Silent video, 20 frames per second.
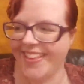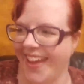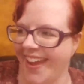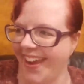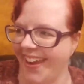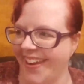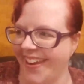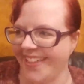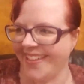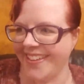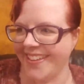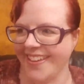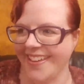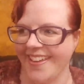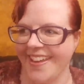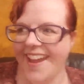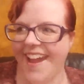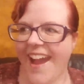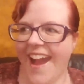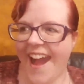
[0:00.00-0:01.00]
Like,
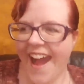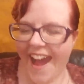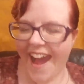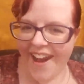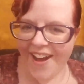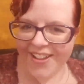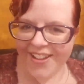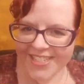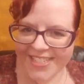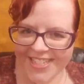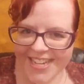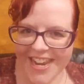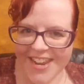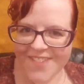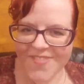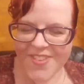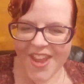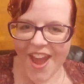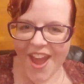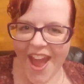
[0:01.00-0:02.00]
I'll stay
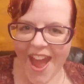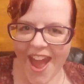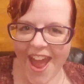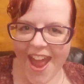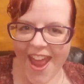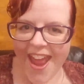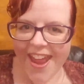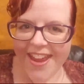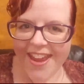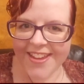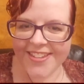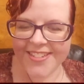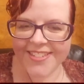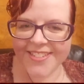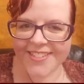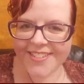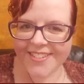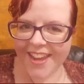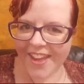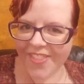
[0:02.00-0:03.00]

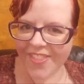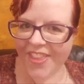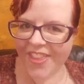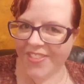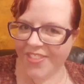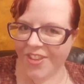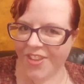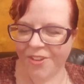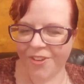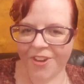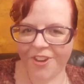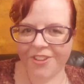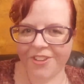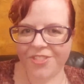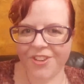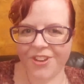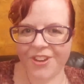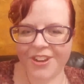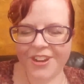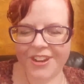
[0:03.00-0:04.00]
behind. Not that
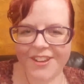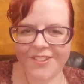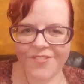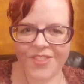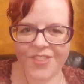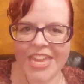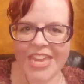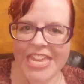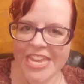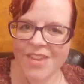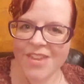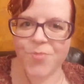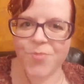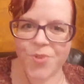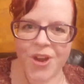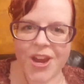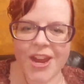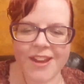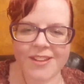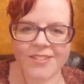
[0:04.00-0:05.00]
they're gonna, if they eat
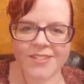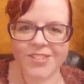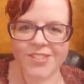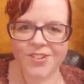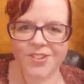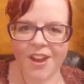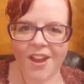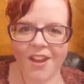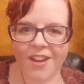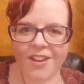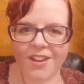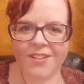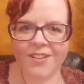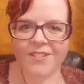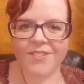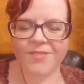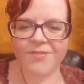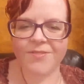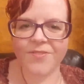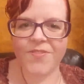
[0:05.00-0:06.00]
brains, they're not
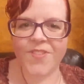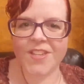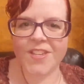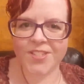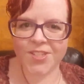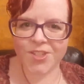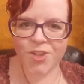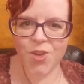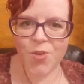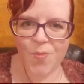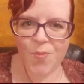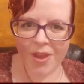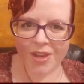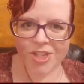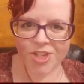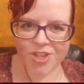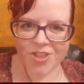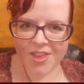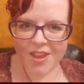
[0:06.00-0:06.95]
gonna feast too much